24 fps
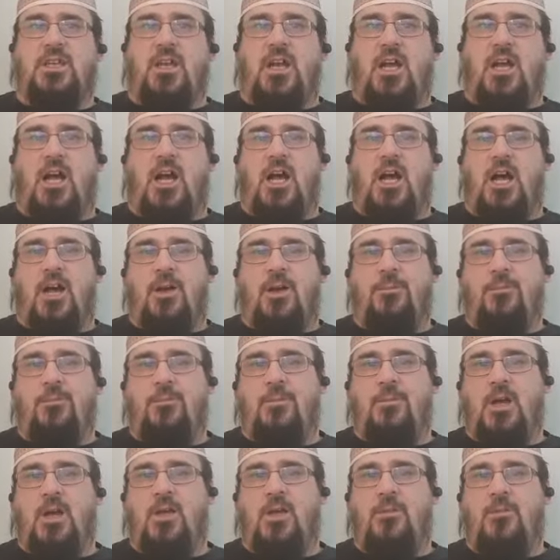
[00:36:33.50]

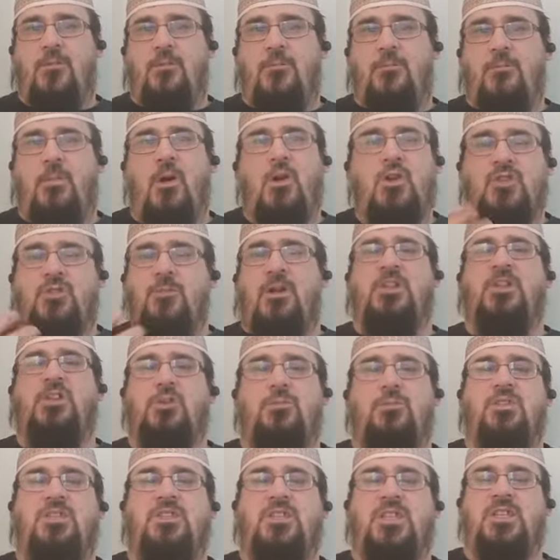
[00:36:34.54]
Um, most of my
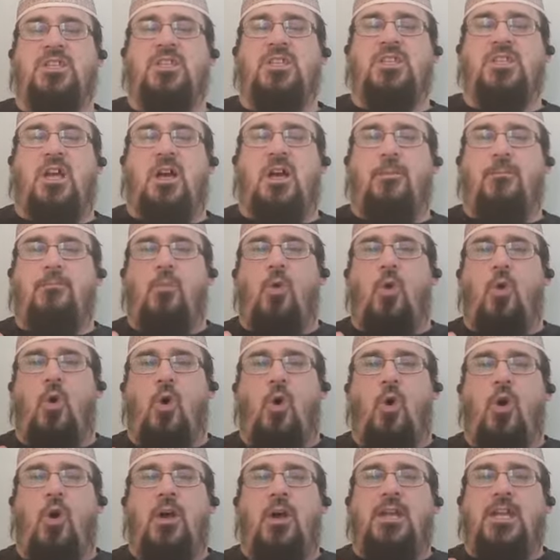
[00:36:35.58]
human sisters are
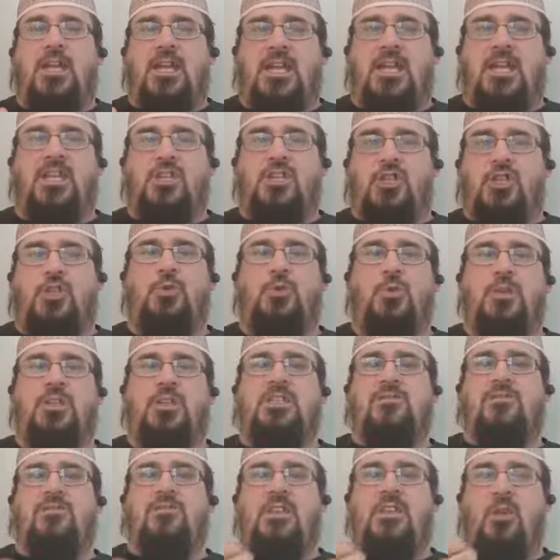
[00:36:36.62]
more
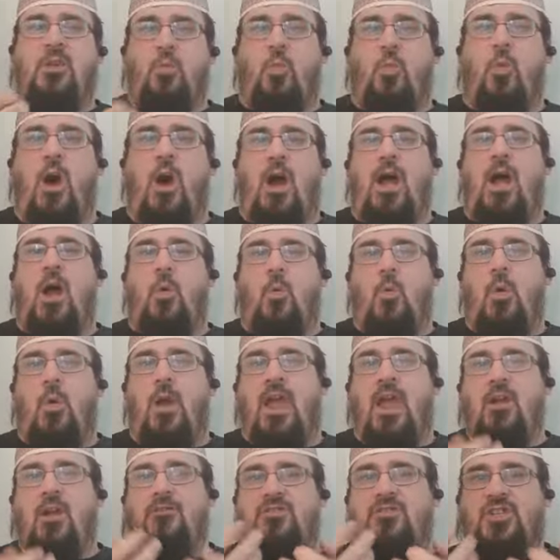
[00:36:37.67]
intuitively
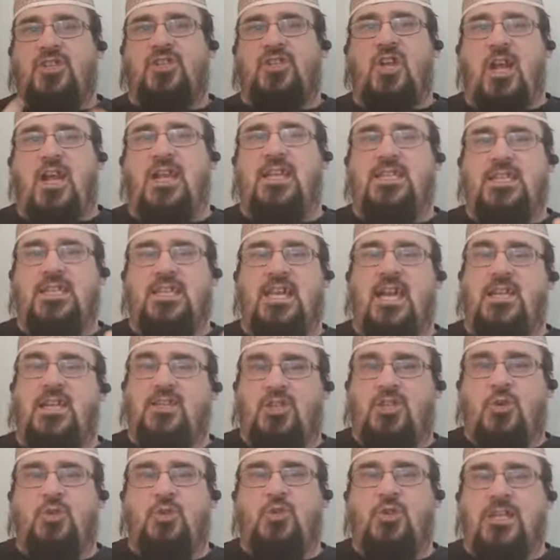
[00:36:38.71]
aware of society and
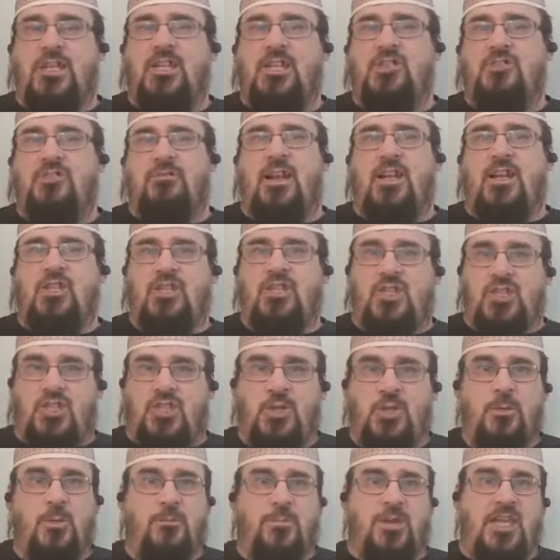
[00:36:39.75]
social interactions and
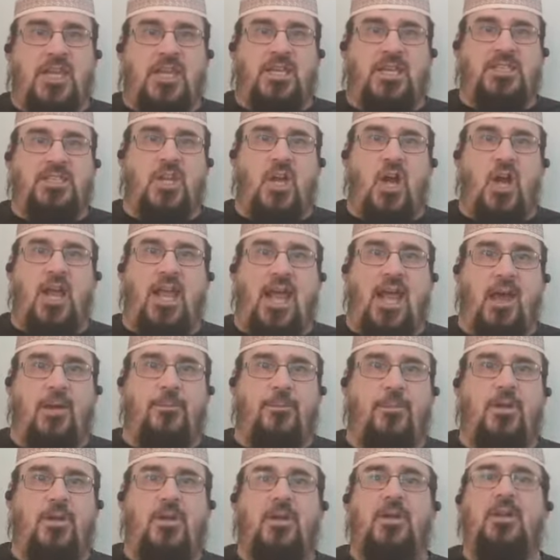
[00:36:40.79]
human beings than I
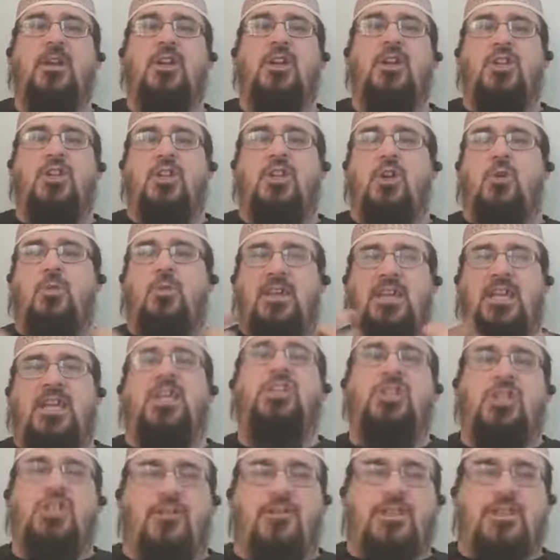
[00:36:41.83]
am. You know,
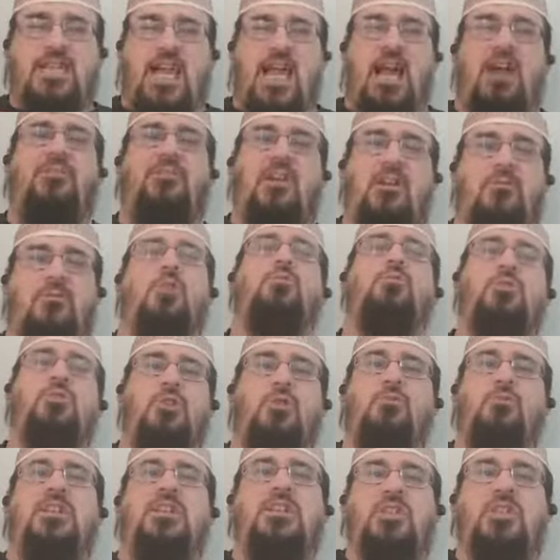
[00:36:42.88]
each of us have our own
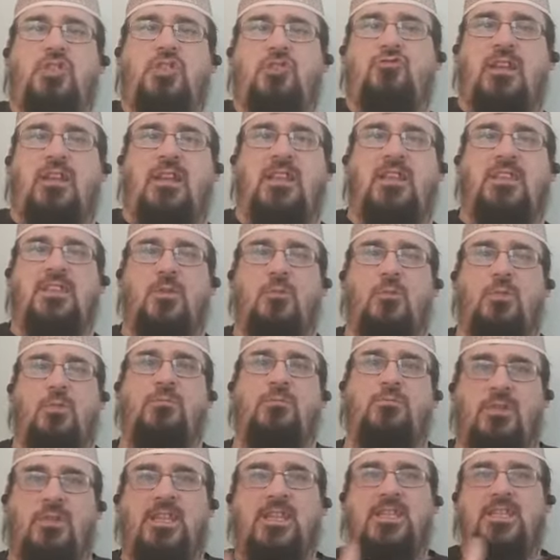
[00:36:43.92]
unique strengths that we
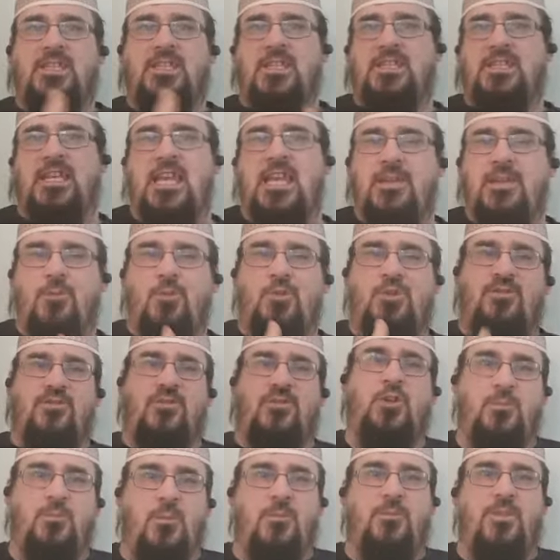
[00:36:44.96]
bring to the tables of
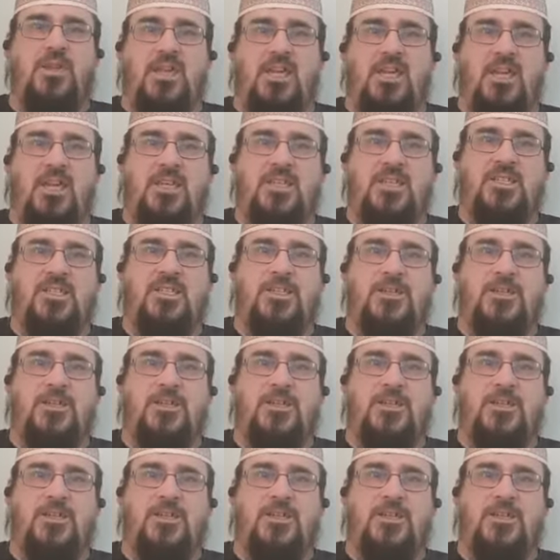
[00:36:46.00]
human beings.